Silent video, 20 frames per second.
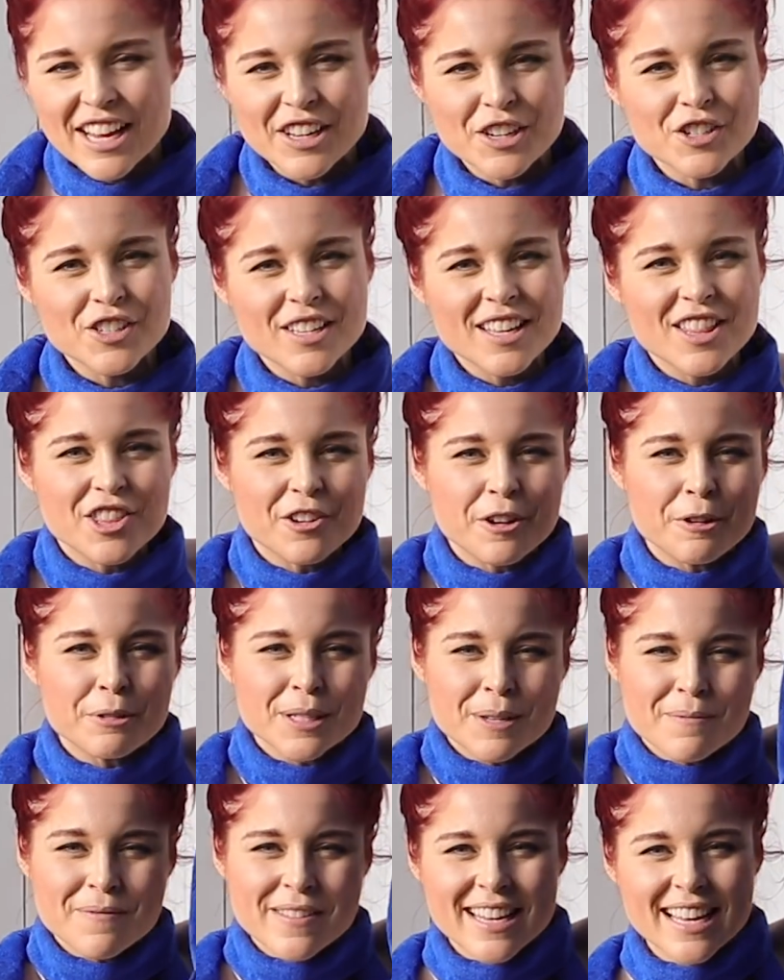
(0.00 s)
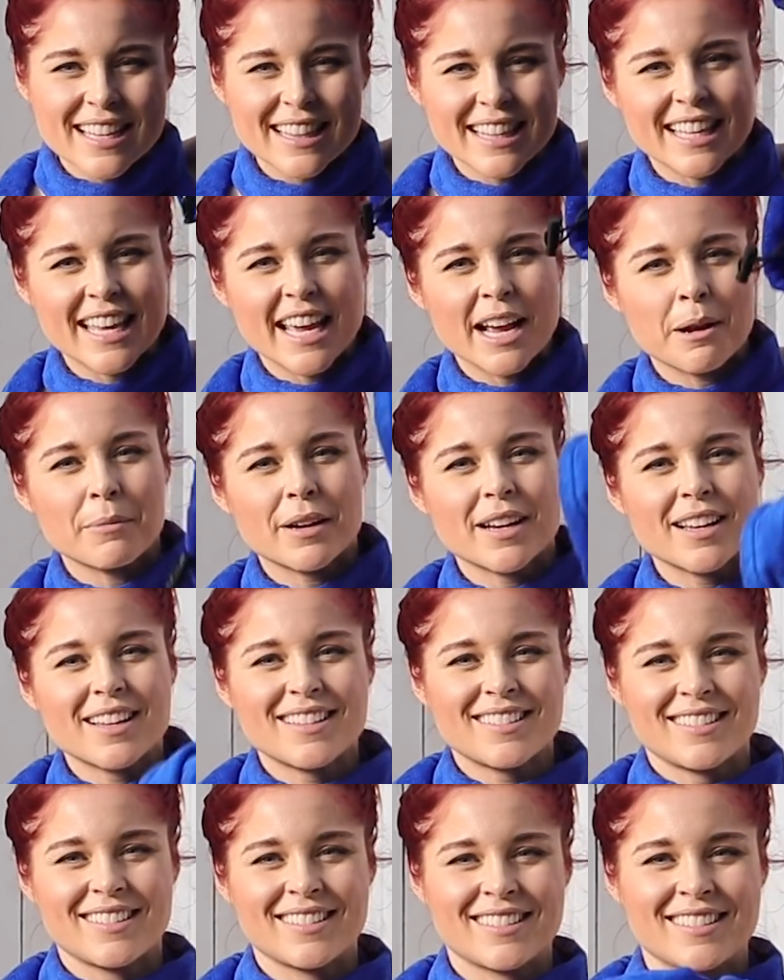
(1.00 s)
I usually throw something at the
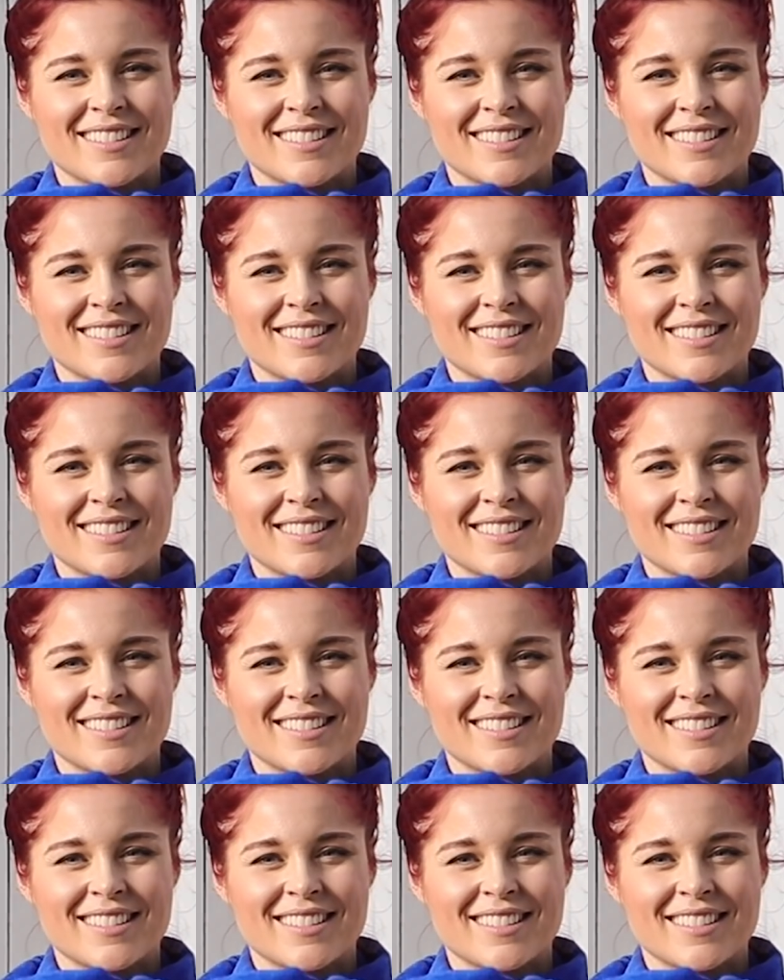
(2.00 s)
camera.